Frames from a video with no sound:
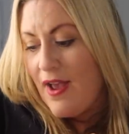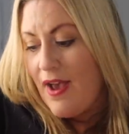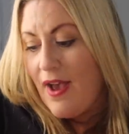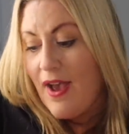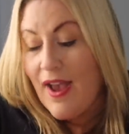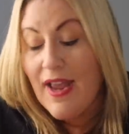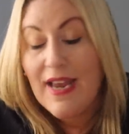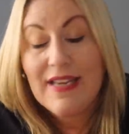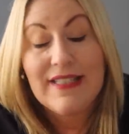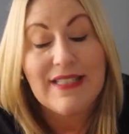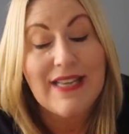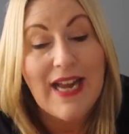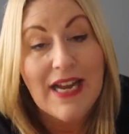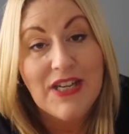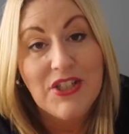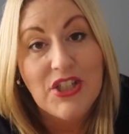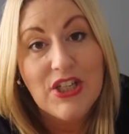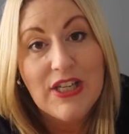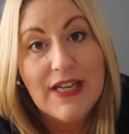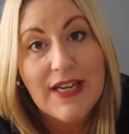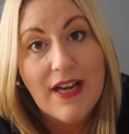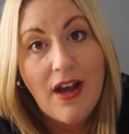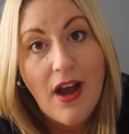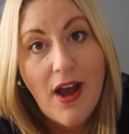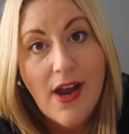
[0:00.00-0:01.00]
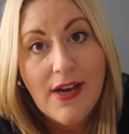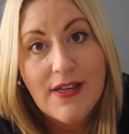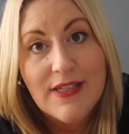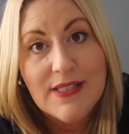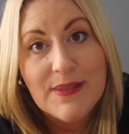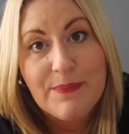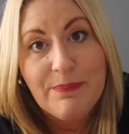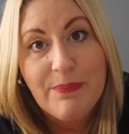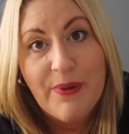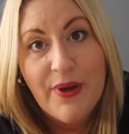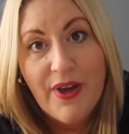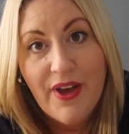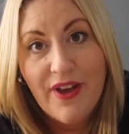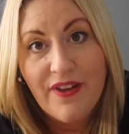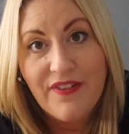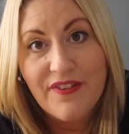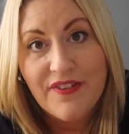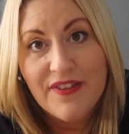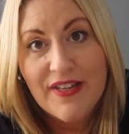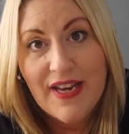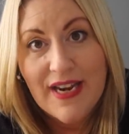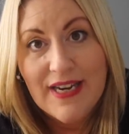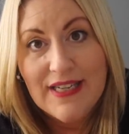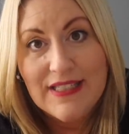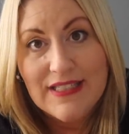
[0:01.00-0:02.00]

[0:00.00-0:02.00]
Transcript: It's actually Khila's birthday